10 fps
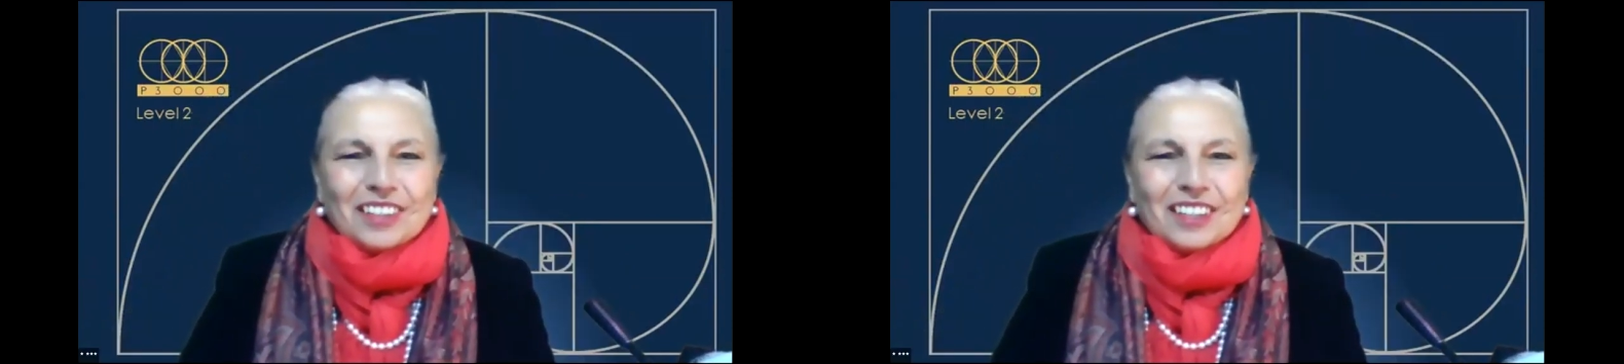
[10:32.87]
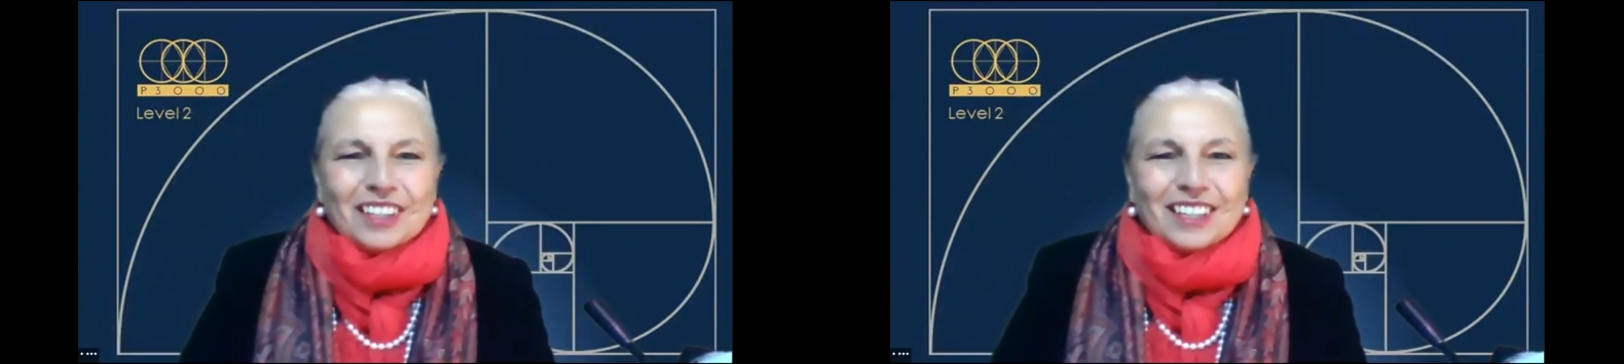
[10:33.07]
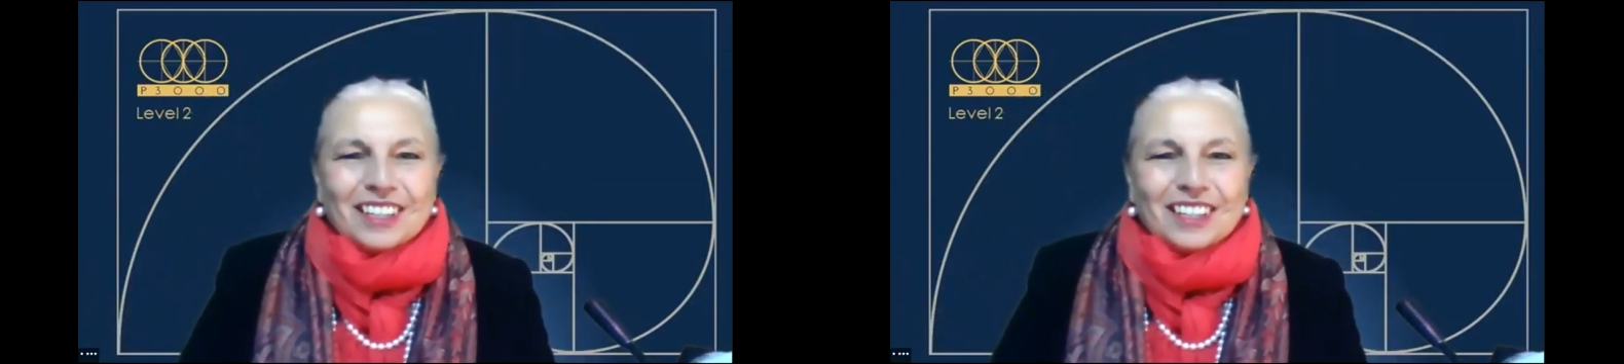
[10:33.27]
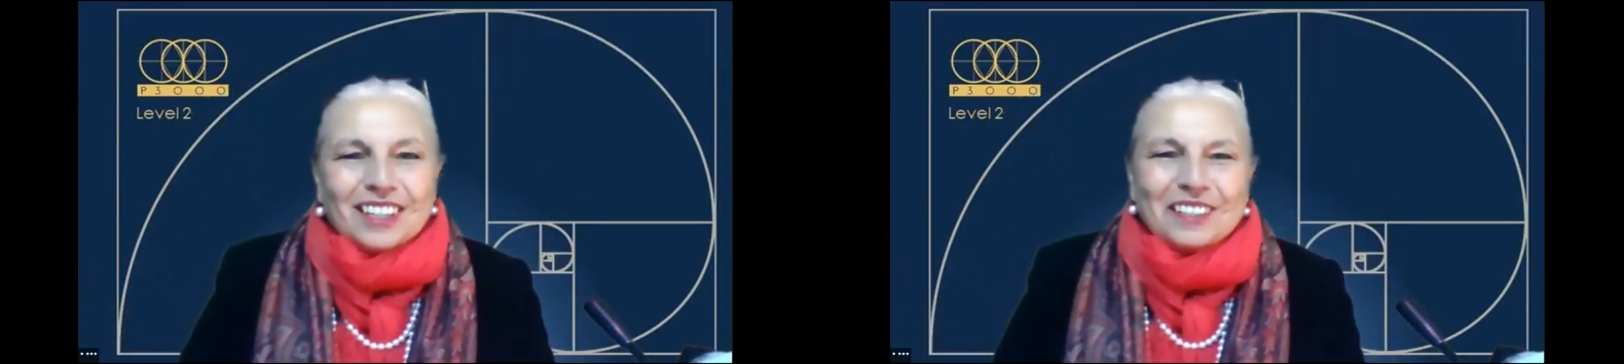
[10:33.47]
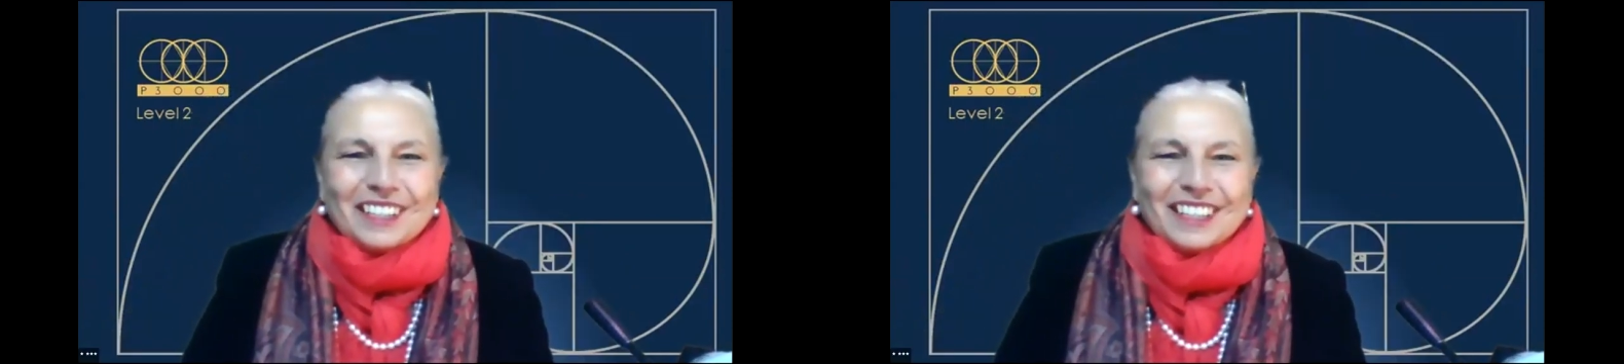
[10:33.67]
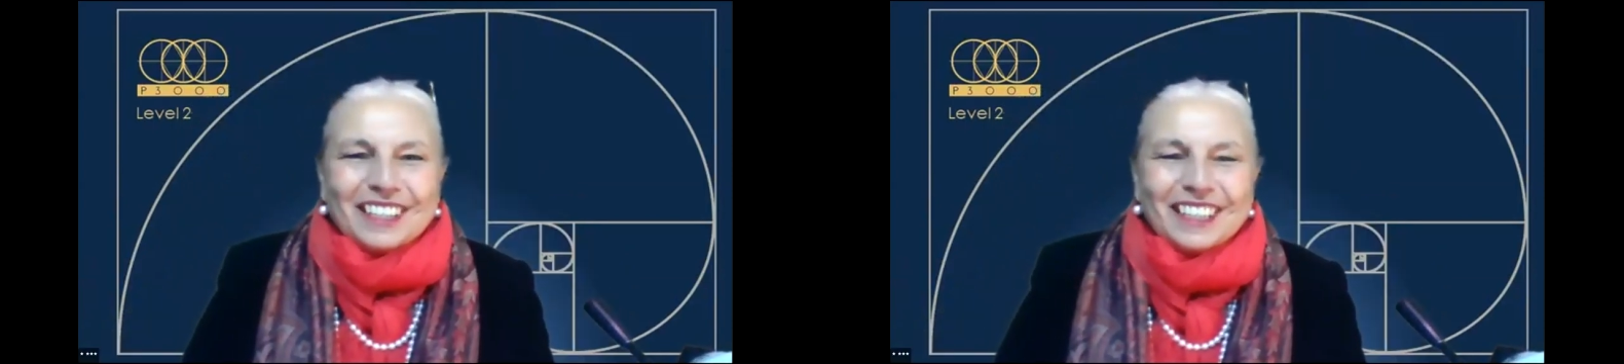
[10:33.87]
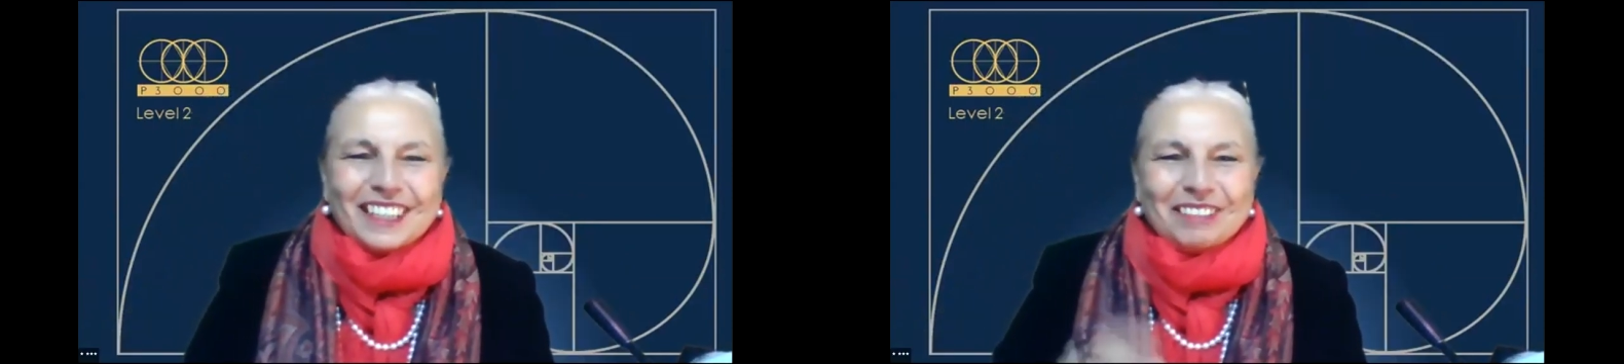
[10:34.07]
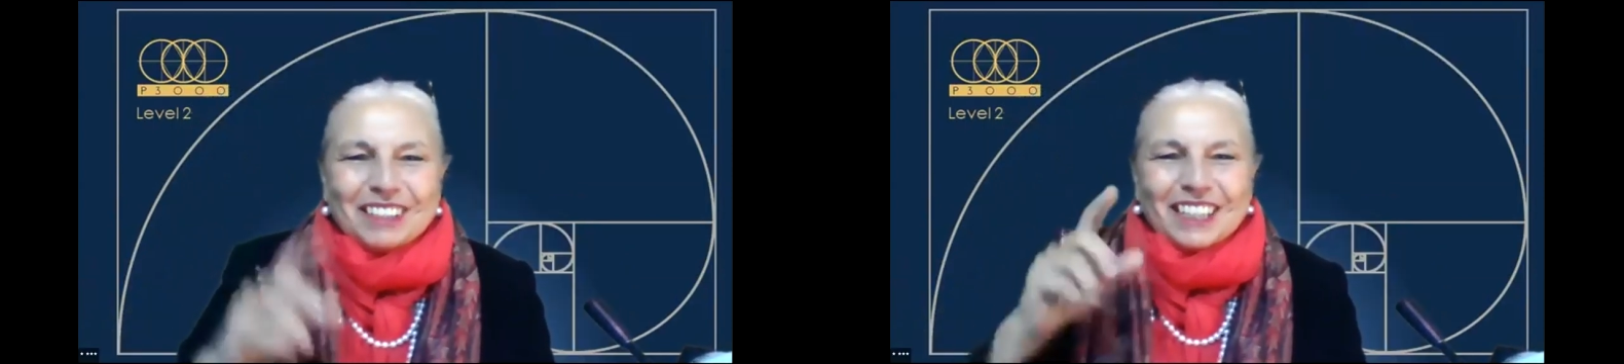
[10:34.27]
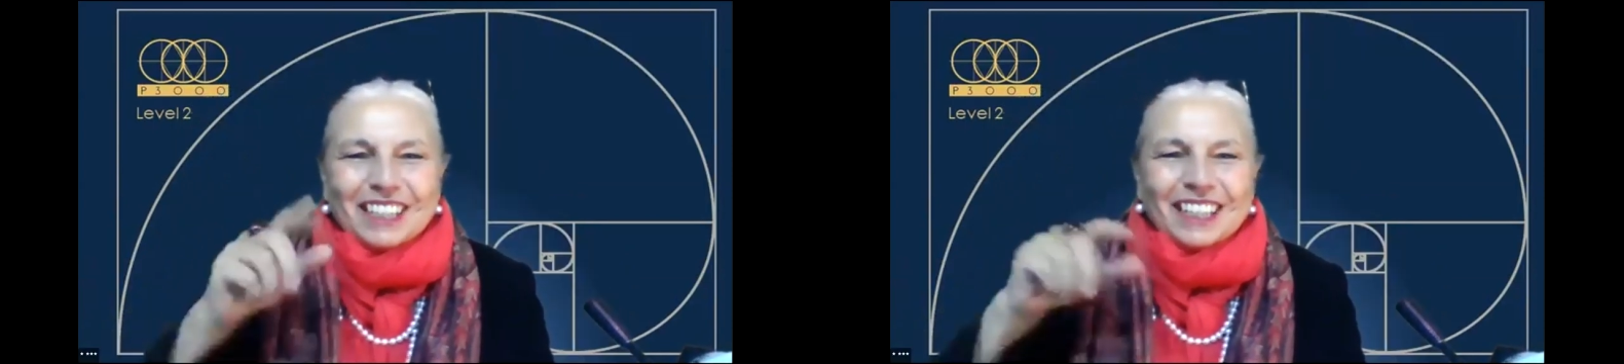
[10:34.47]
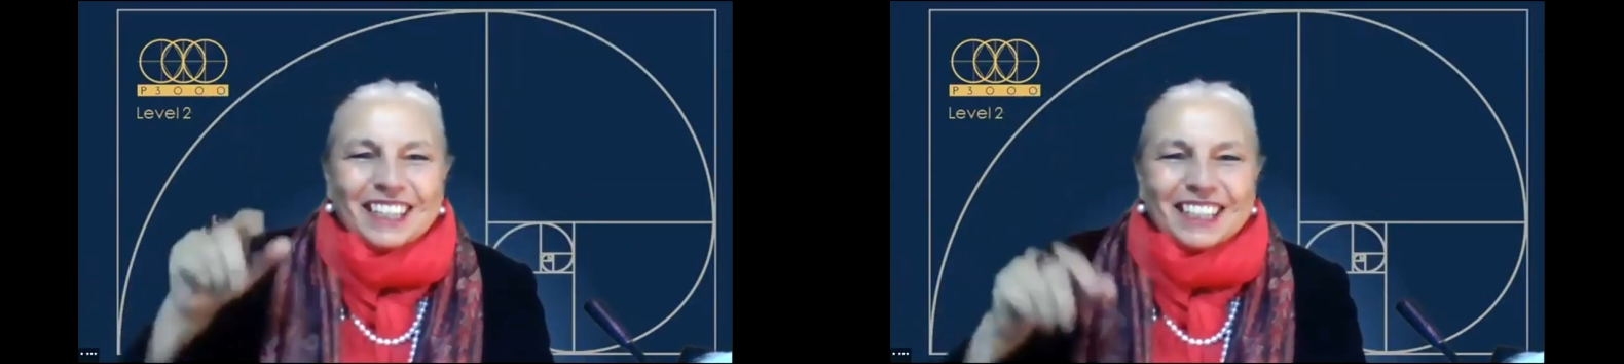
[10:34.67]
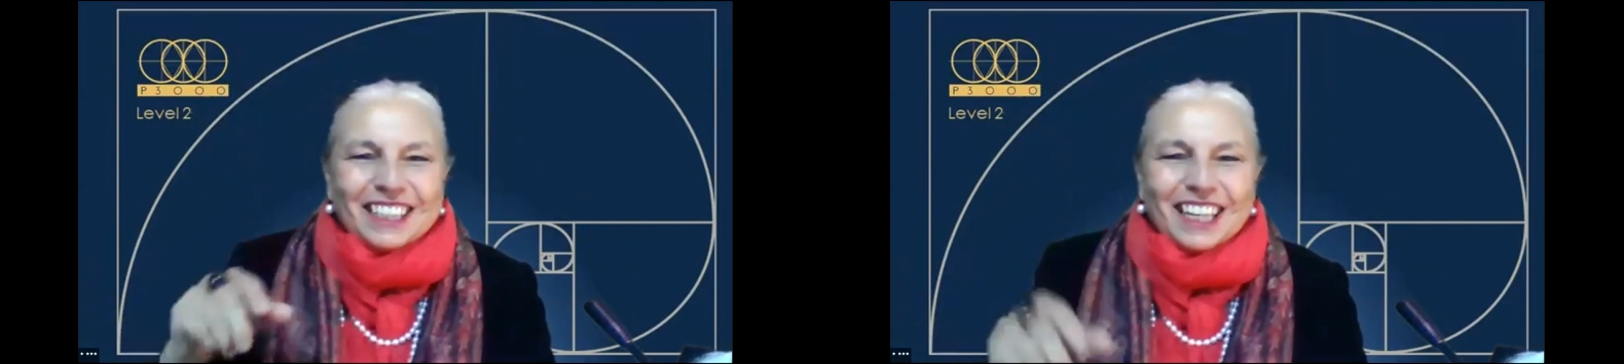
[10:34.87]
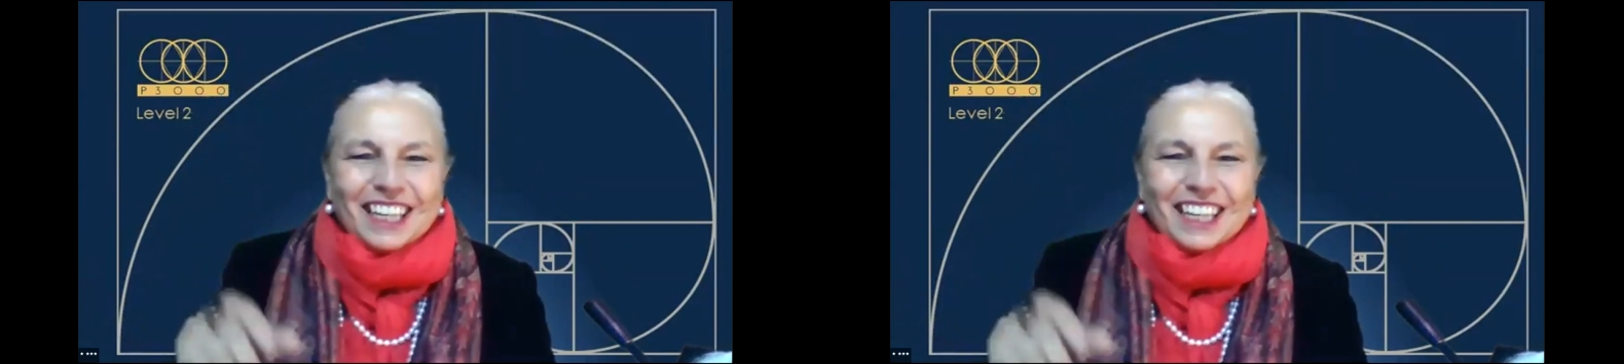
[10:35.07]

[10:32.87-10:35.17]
an hero, with an H.